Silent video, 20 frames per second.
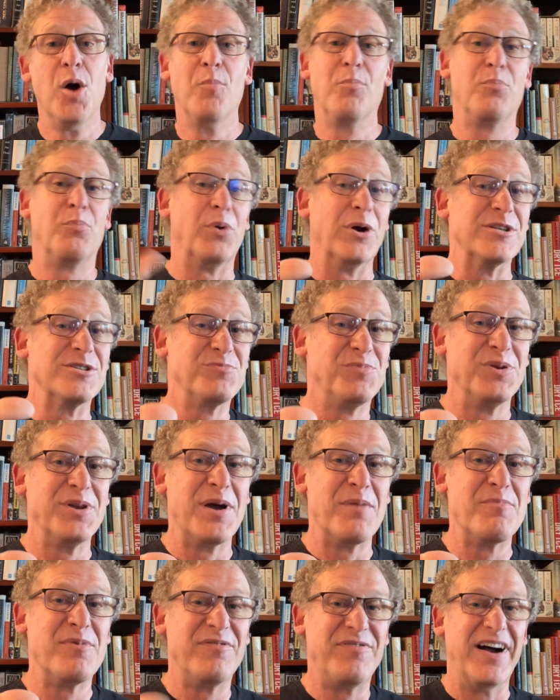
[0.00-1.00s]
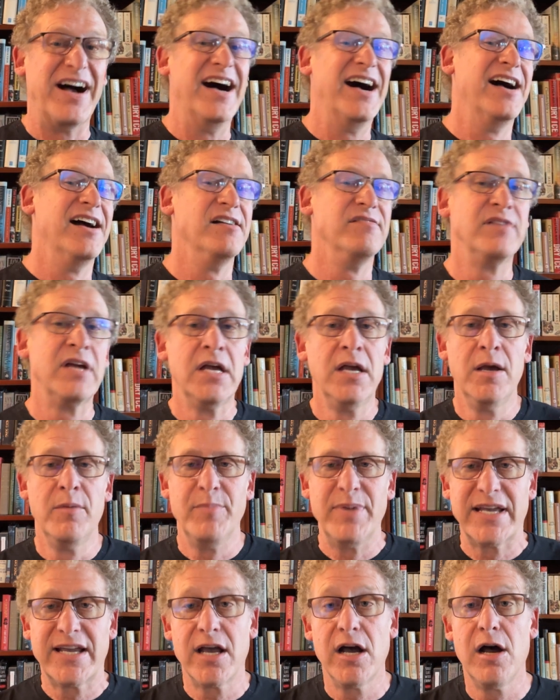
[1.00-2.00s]
Principle number 5,
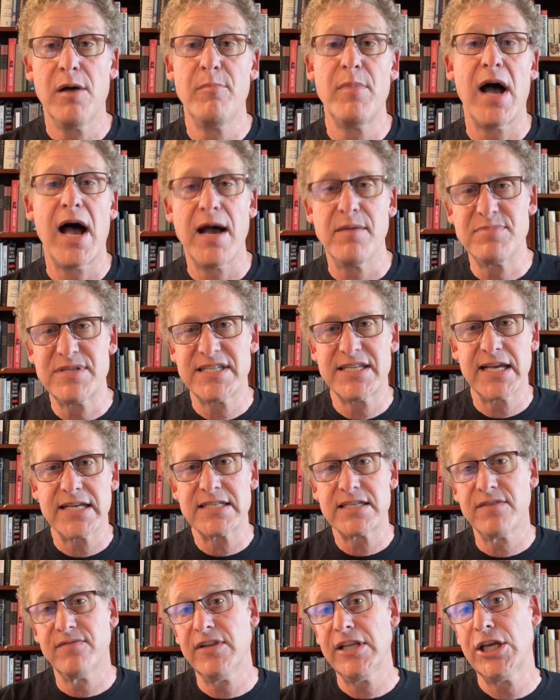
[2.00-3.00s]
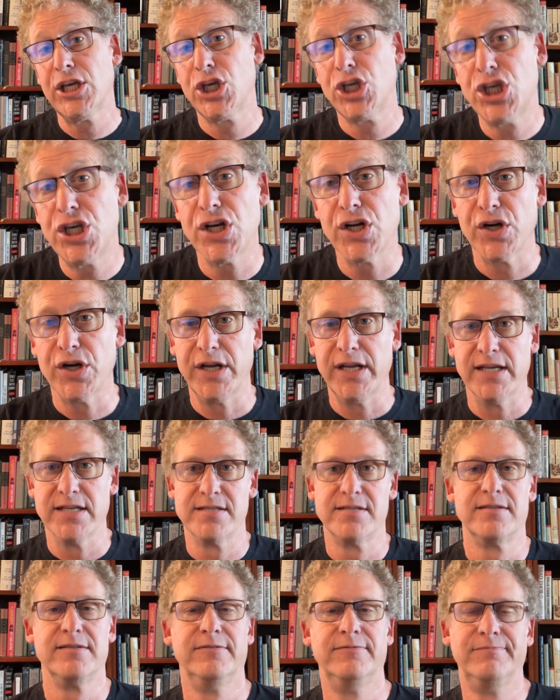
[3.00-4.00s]
become obsessively
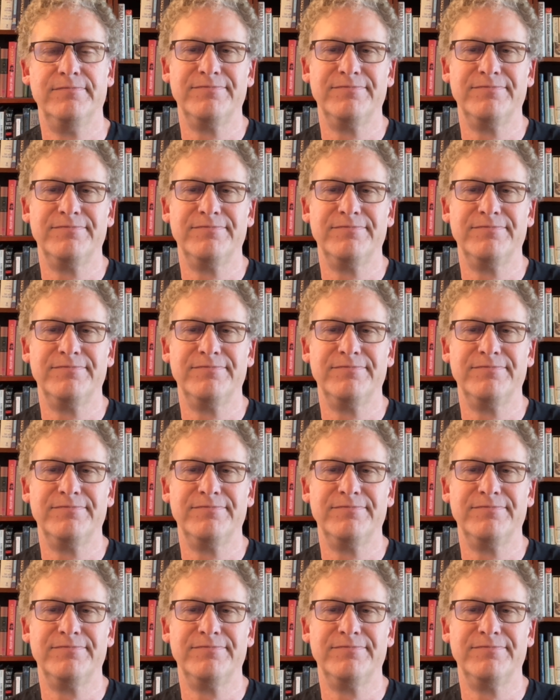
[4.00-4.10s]
curious.